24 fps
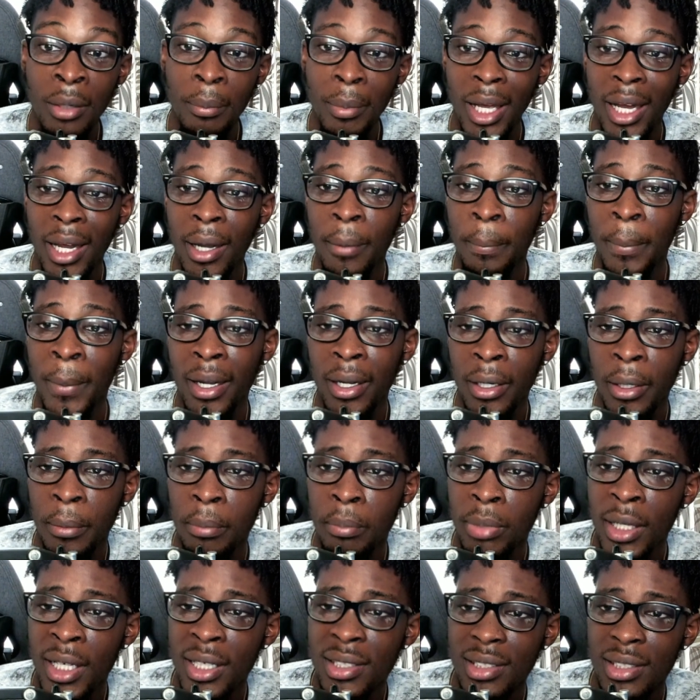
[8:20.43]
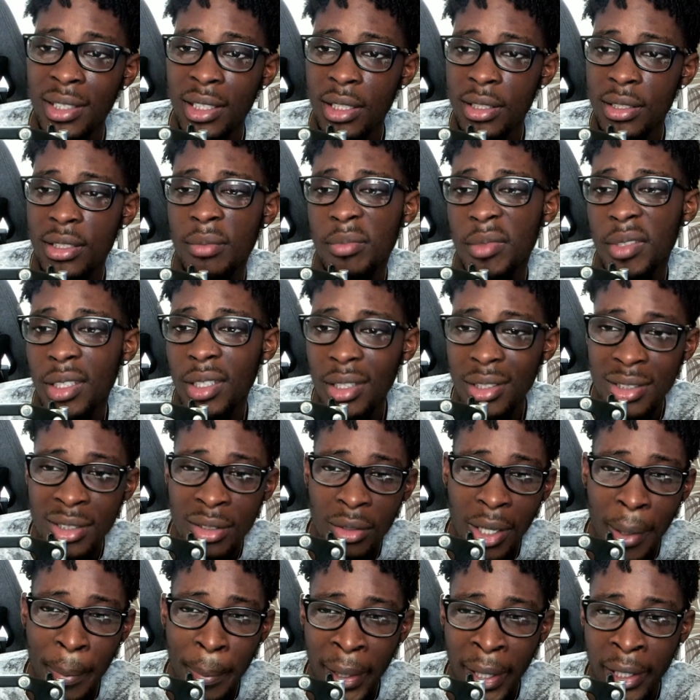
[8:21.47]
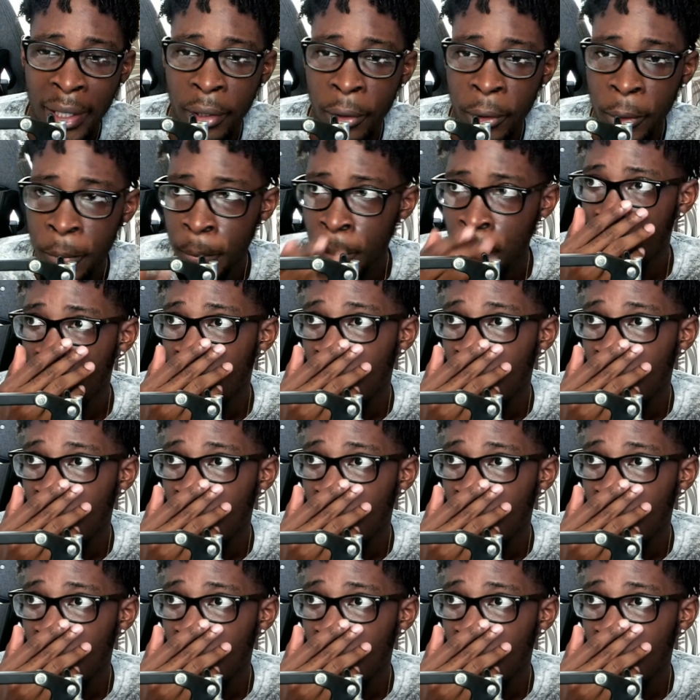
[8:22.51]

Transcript: of backup plans in case something doesn't pan out.